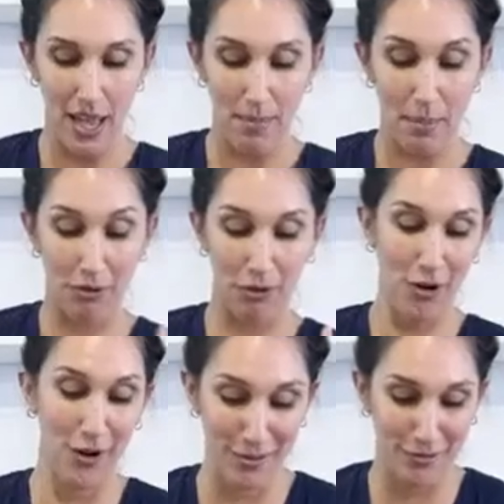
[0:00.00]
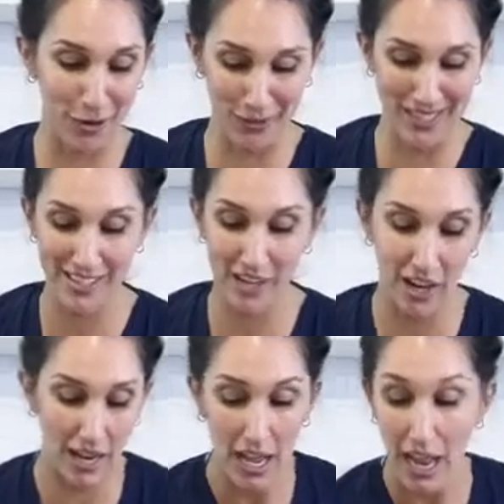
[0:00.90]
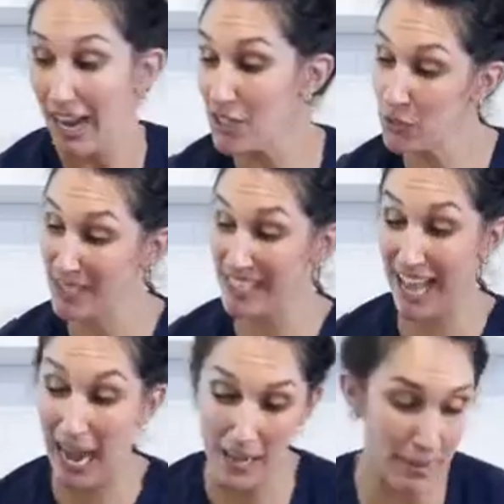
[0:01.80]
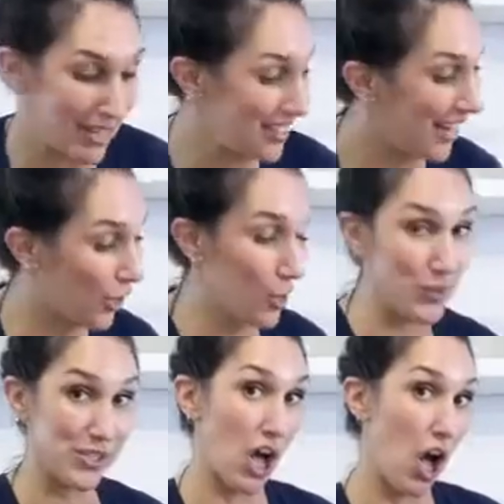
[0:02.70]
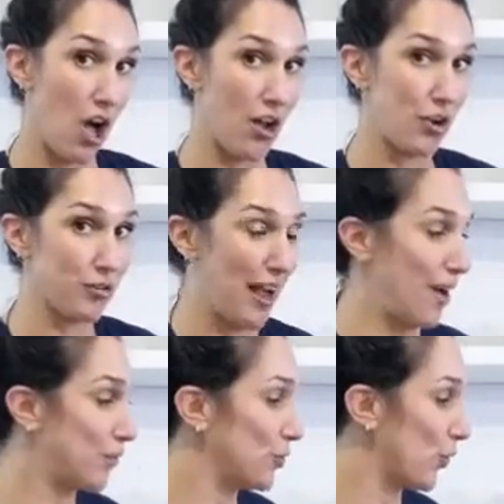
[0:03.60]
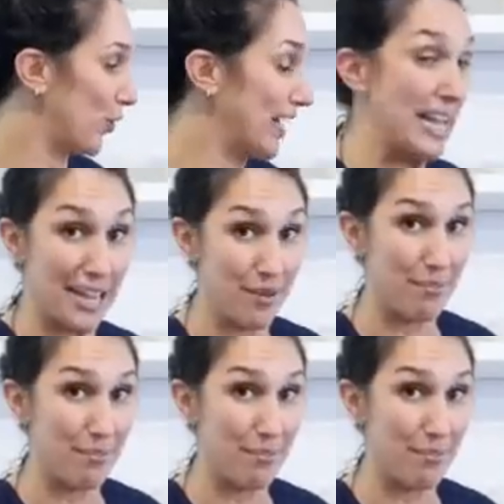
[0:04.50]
but before we start, I just want to say anybody that goes on, around, or in